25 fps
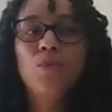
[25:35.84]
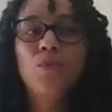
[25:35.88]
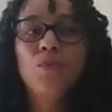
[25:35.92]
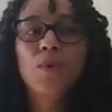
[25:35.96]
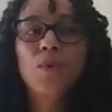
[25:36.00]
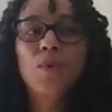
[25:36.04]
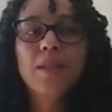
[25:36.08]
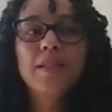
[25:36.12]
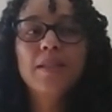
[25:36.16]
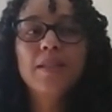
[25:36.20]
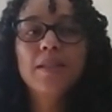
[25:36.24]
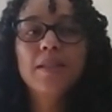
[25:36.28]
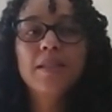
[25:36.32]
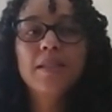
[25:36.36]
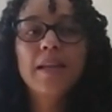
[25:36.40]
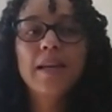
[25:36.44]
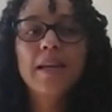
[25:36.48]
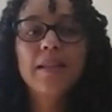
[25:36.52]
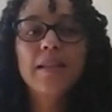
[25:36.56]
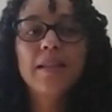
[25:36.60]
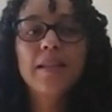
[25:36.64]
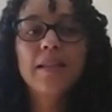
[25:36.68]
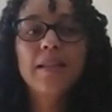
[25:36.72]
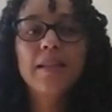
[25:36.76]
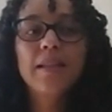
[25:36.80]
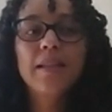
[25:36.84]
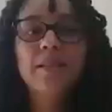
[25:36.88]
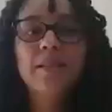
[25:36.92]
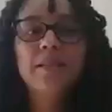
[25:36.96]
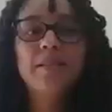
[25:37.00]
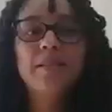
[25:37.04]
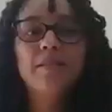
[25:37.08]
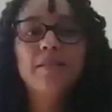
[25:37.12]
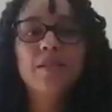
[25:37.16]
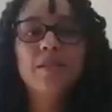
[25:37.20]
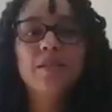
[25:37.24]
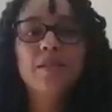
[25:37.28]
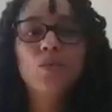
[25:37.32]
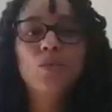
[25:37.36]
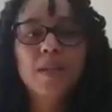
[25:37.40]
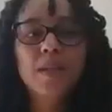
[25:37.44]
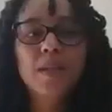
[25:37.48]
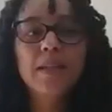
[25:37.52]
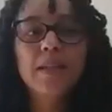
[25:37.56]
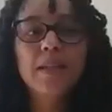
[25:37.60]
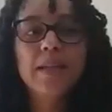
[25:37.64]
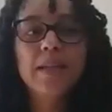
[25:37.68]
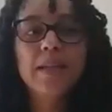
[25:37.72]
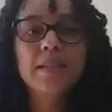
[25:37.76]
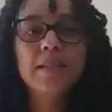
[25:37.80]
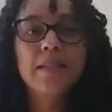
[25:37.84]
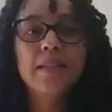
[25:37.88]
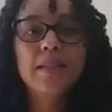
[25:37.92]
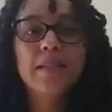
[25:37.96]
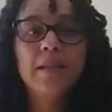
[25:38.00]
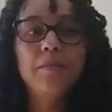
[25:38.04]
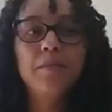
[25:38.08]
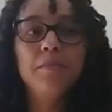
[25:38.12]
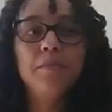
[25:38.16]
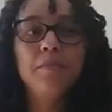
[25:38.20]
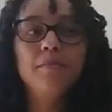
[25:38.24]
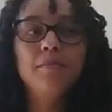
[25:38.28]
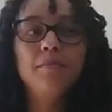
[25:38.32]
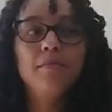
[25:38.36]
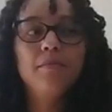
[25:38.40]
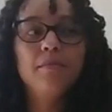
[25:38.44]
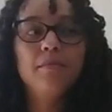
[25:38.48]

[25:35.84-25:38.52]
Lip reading: really just had to realize that